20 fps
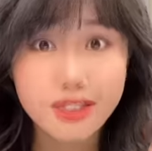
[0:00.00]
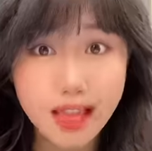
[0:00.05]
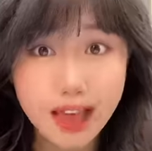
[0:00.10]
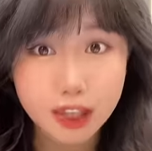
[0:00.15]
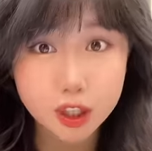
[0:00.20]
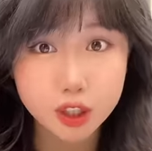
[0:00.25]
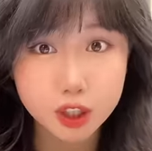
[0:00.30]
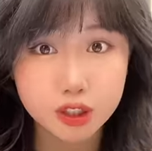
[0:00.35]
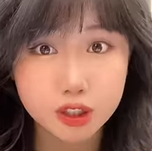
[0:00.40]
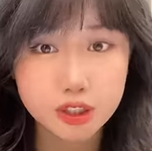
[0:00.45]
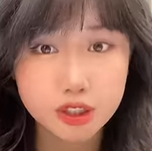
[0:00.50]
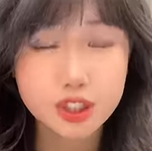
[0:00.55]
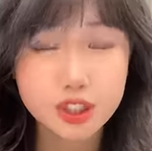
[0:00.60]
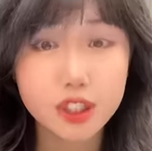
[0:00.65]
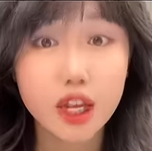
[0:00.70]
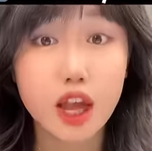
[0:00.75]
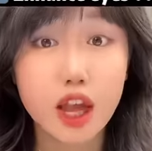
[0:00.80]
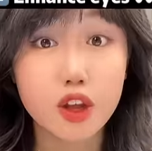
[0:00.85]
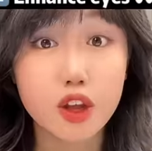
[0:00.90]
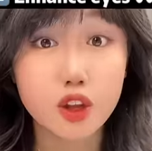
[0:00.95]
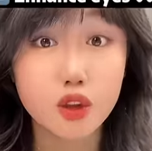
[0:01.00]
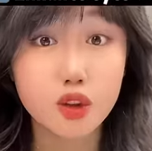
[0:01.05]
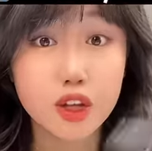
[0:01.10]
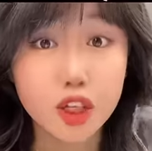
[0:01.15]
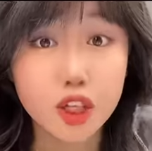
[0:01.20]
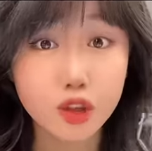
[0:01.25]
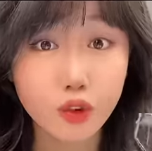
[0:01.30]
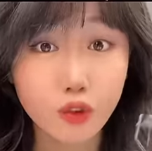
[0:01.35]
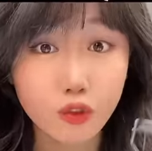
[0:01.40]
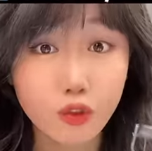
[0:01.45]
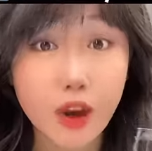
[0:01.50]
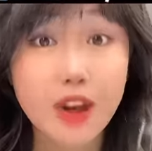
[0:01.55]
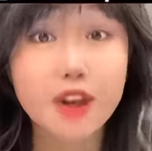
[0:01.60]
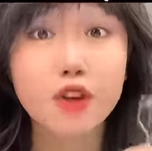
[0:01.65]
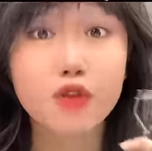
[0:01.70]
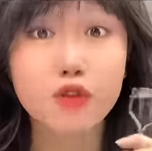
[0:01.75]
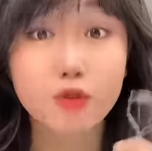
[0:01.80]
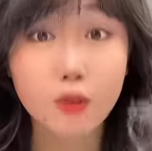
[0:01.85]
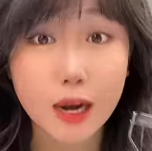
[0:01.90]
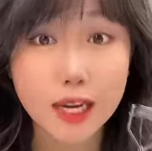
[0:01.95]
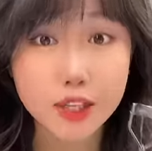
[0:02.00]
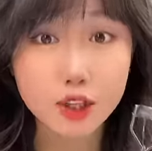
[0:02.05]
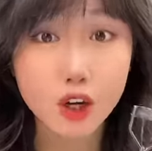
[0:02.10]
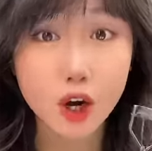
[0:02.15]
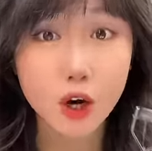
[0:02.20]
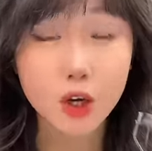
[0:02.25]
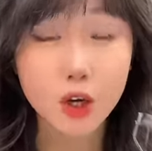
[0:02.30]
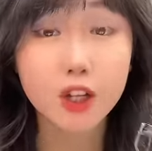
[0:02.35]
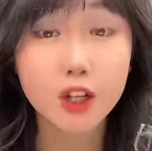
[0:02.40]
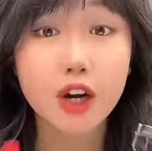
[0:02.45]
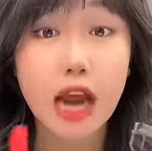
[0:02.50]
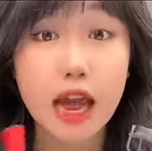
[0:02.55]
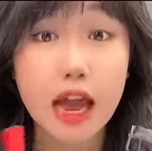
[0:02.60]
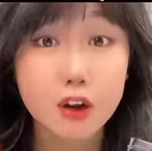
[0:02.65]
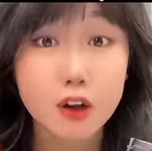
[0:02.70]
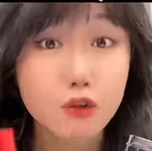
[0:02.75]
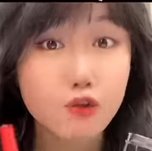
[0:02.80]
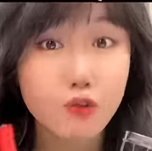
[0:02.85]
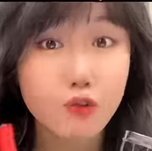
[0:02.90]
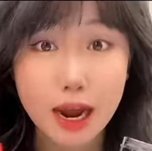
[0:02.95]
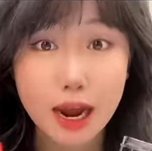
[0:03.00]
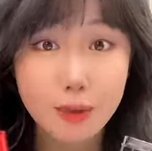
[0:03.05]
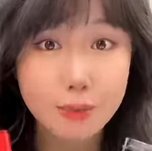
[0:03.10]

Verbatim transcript: Lashes. You need to find the right curler and the right